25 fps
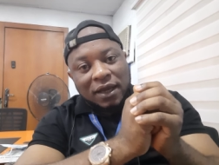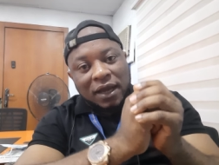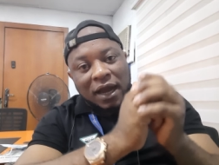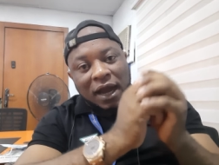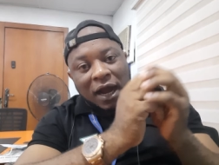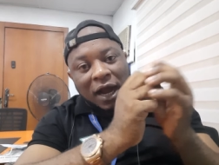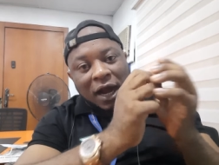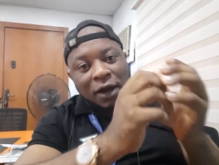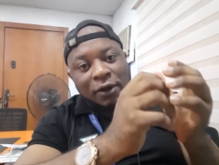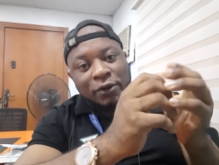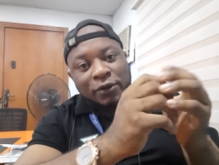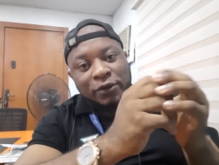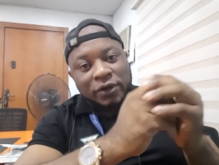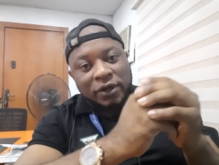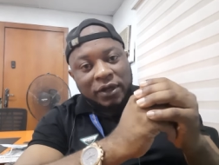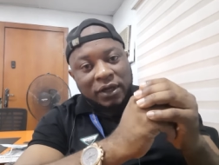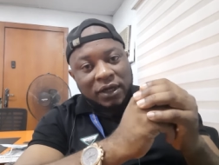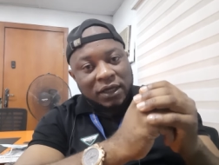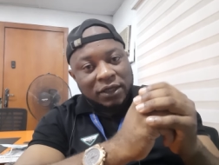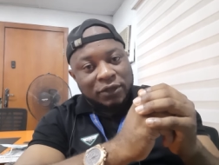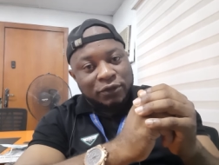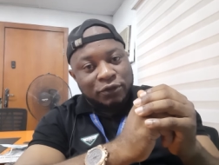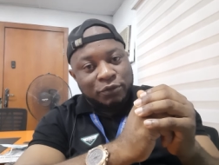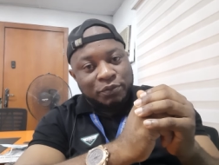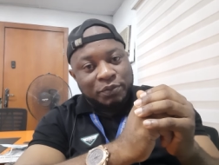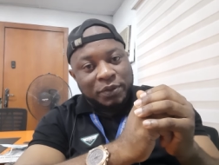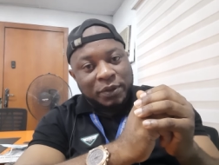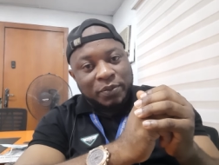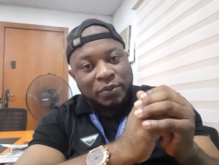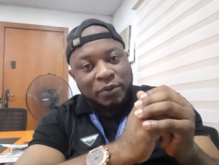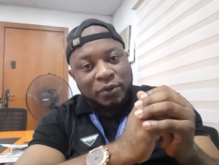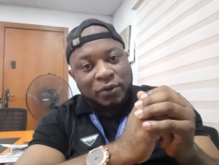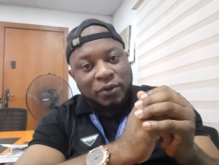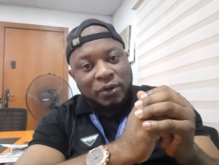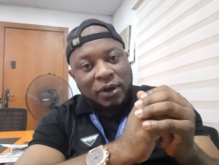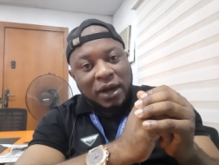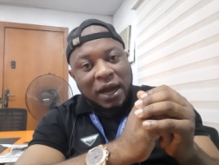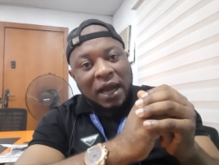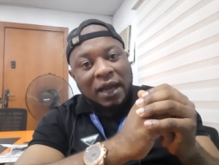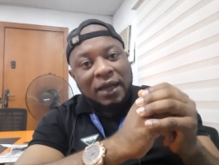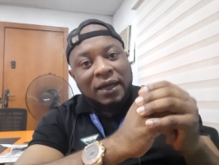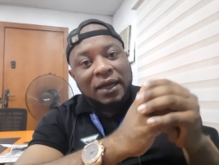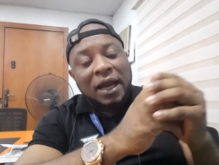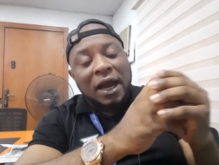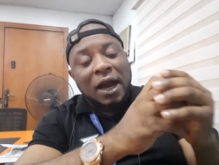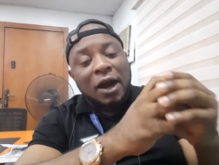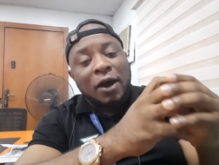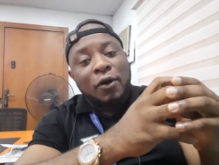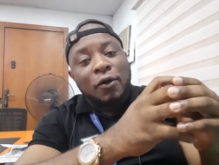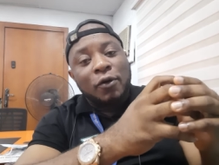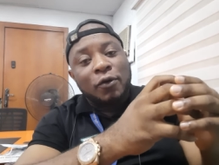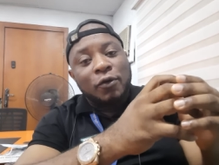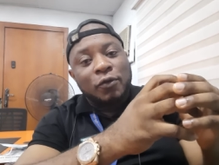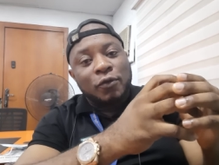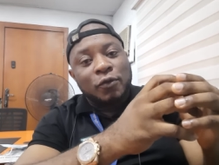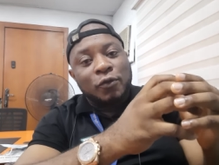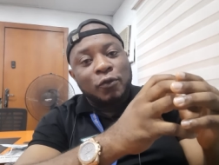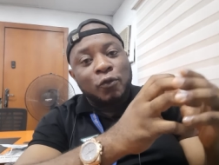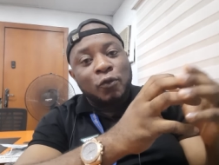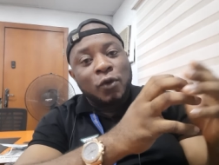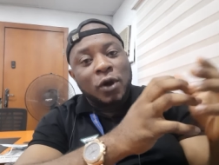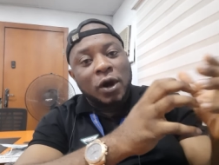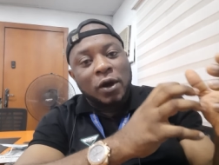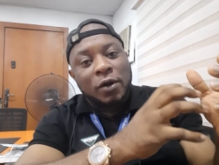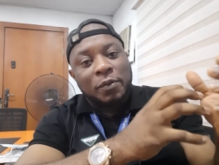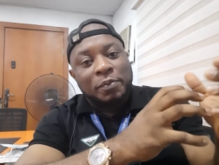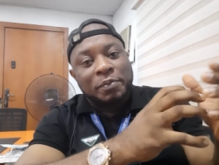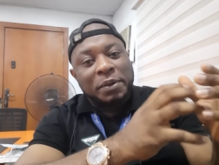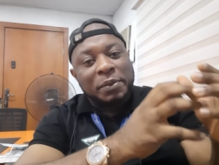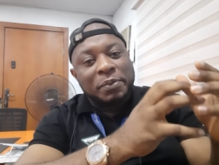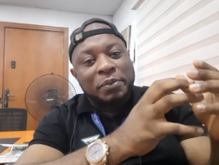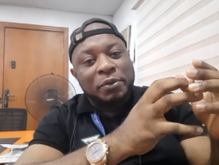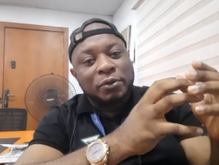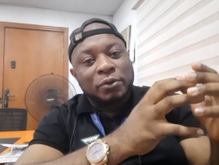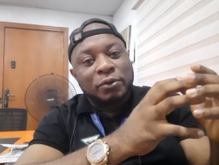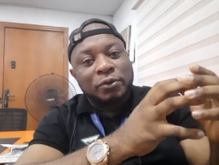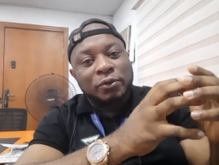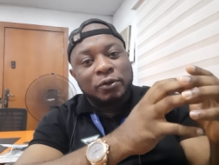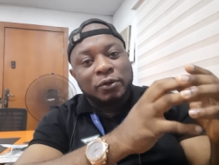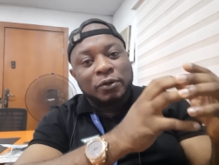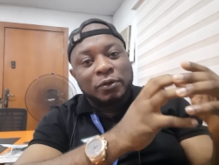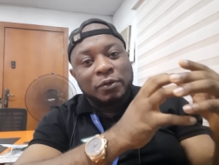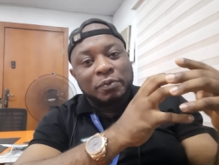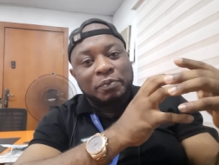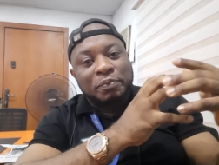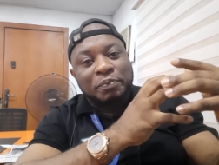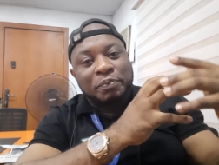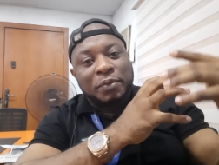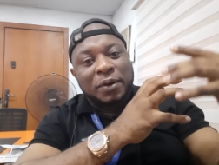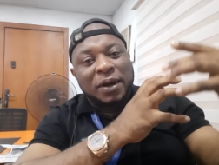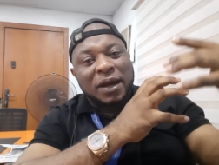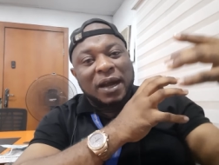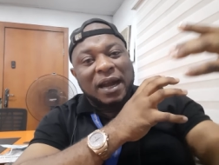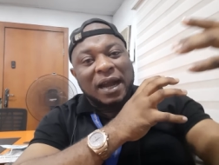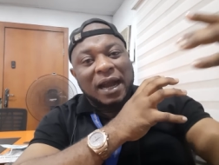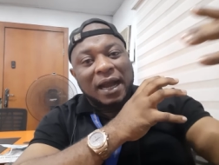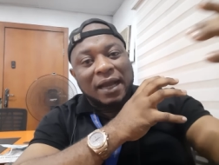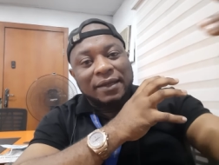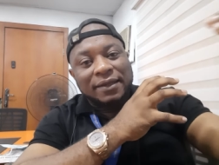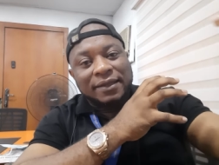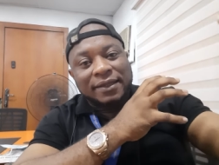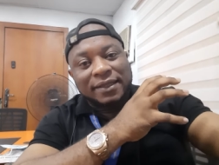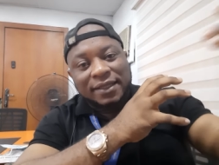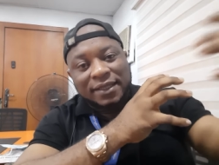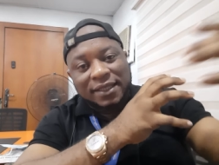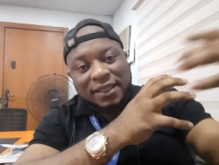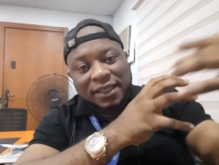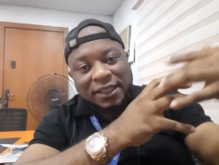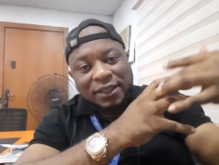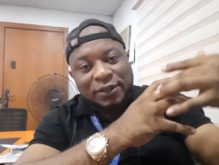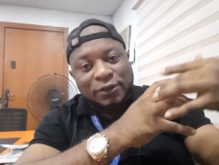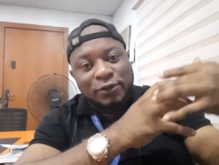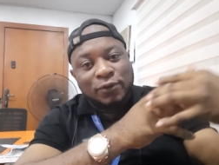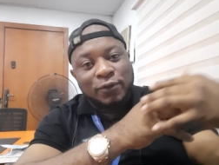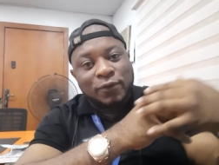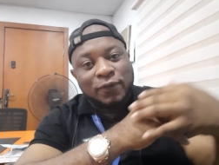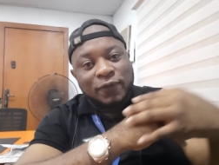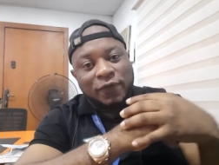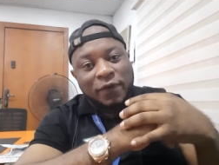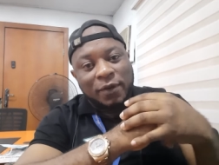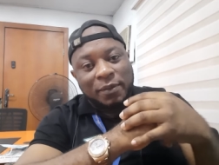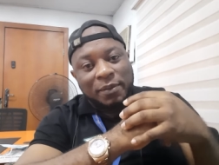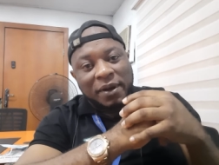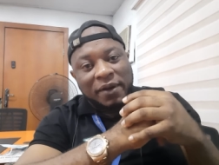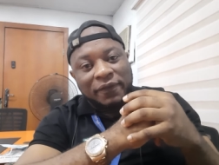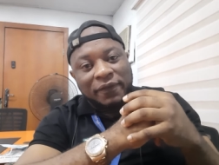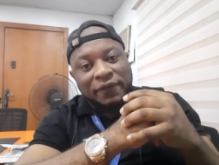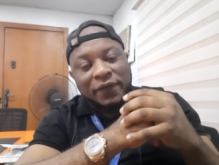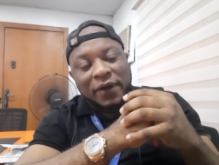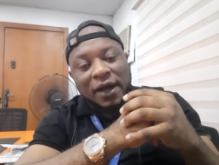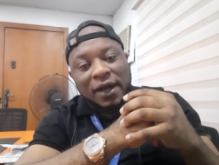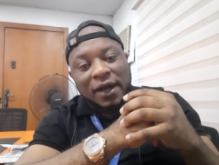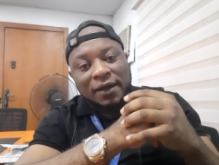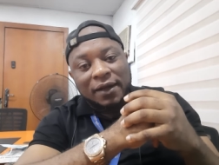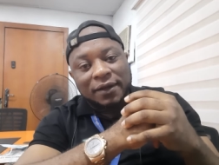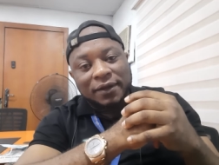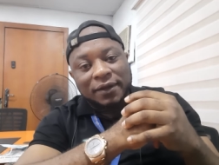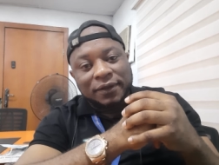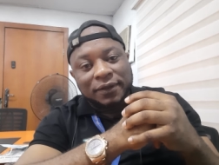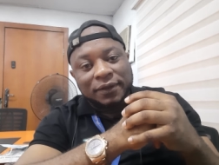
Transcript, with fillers: how you relate to people, and how well people can see you from afar.